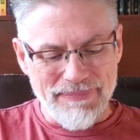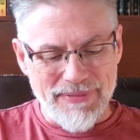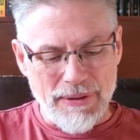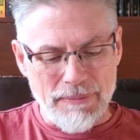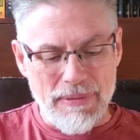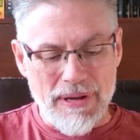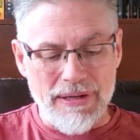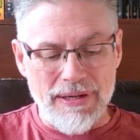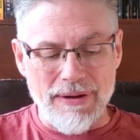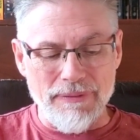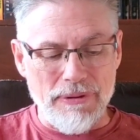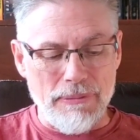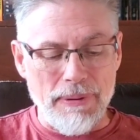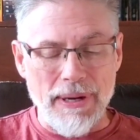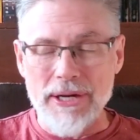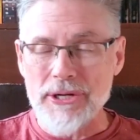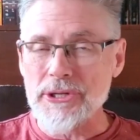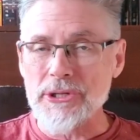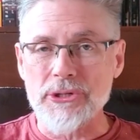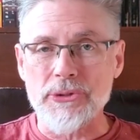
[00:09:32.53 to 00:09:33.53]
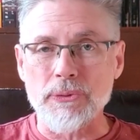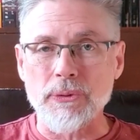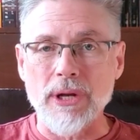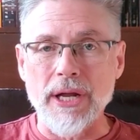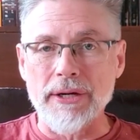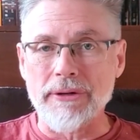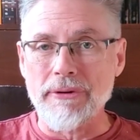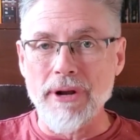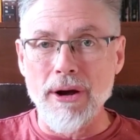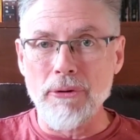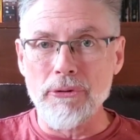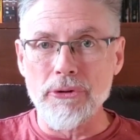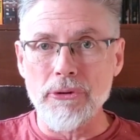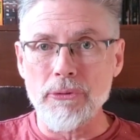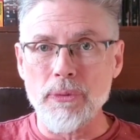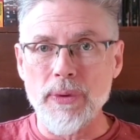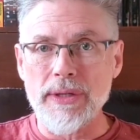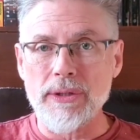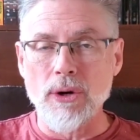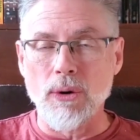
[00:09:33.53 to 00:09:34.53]
Many of the patients were like, no,
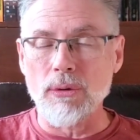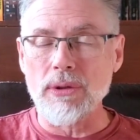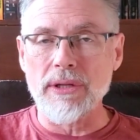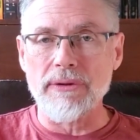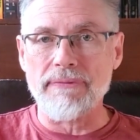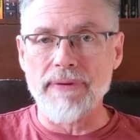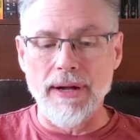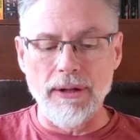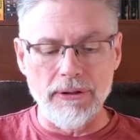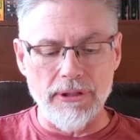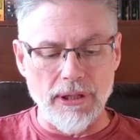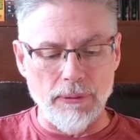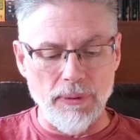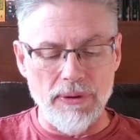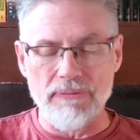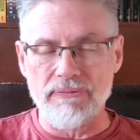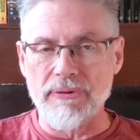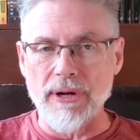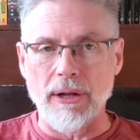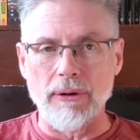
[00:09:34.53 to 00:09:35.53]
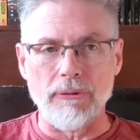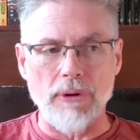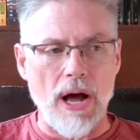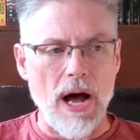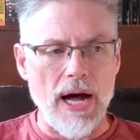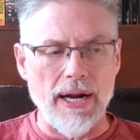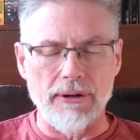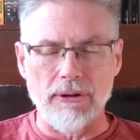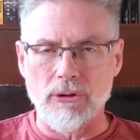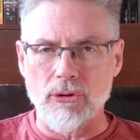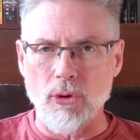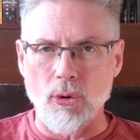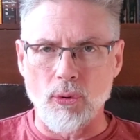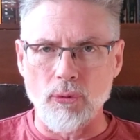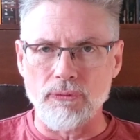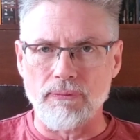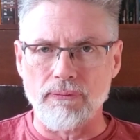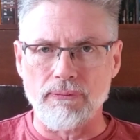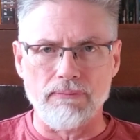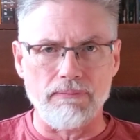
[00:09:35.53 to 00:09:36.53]
dude, we totally felt it. We felt hot and
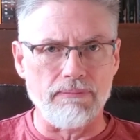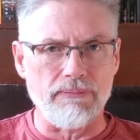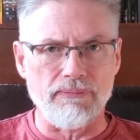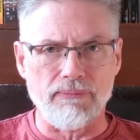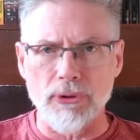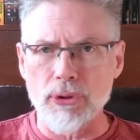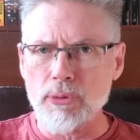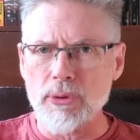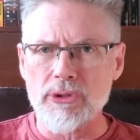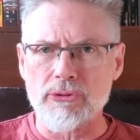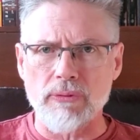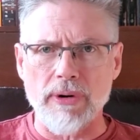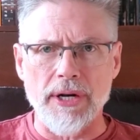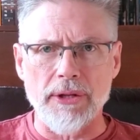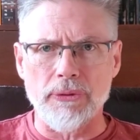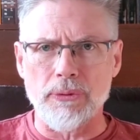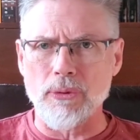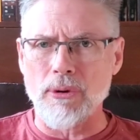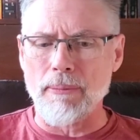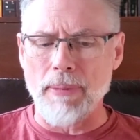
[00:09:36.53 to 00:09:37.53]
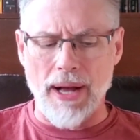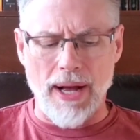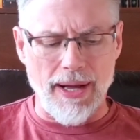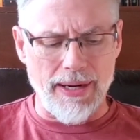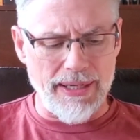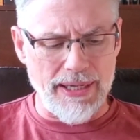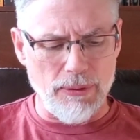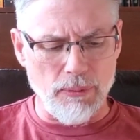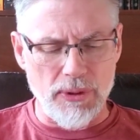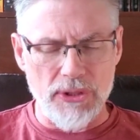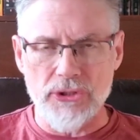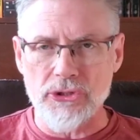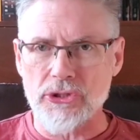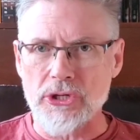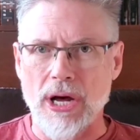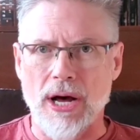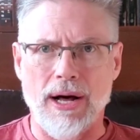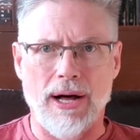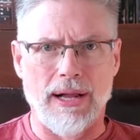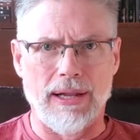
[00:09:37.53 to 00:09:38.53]
cold fluids running through our body. We
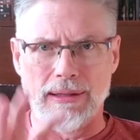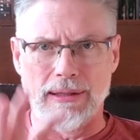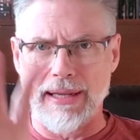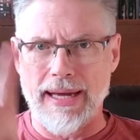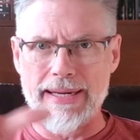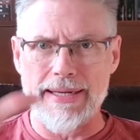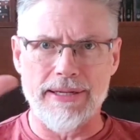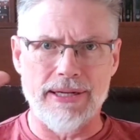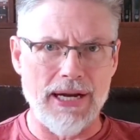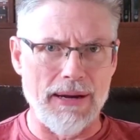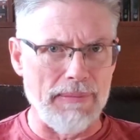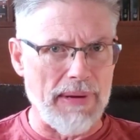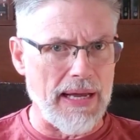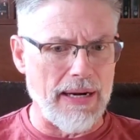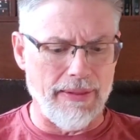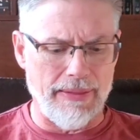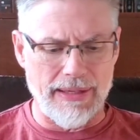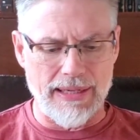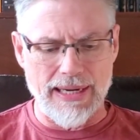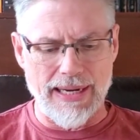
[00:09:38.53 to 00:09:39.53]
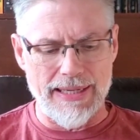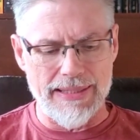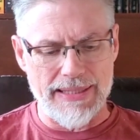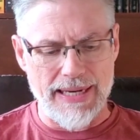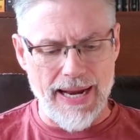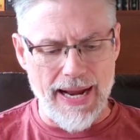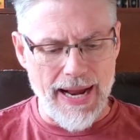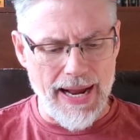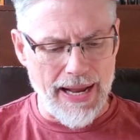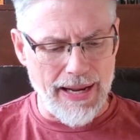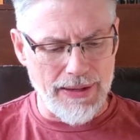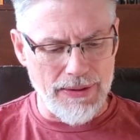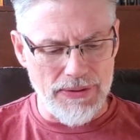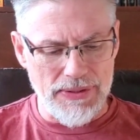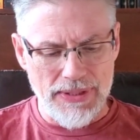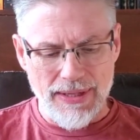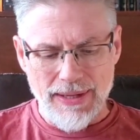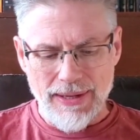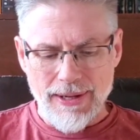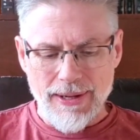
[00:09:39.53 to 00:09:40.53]
saw light come out of the guy's
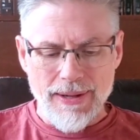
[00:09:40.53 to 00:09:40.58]
hands.